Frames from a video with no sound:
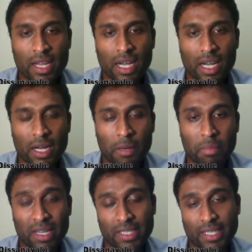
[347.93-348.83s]

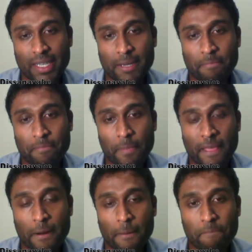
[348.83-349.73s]

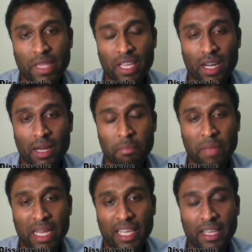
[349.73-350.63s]
There are
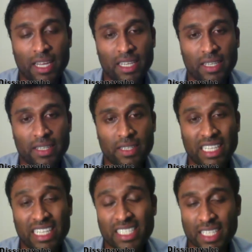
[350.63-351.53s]
many
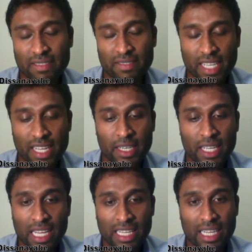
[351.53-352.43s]
initiatives and
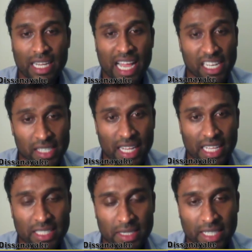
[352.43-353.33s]
action
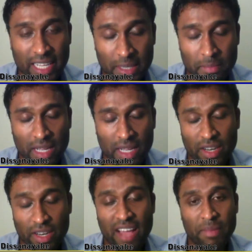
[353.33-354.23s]
has taken,
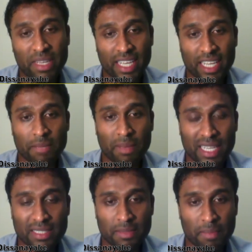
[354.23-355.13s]
have been taken
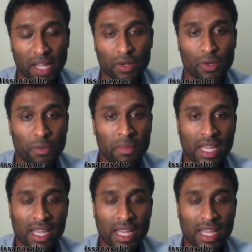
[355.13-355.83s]
place back home.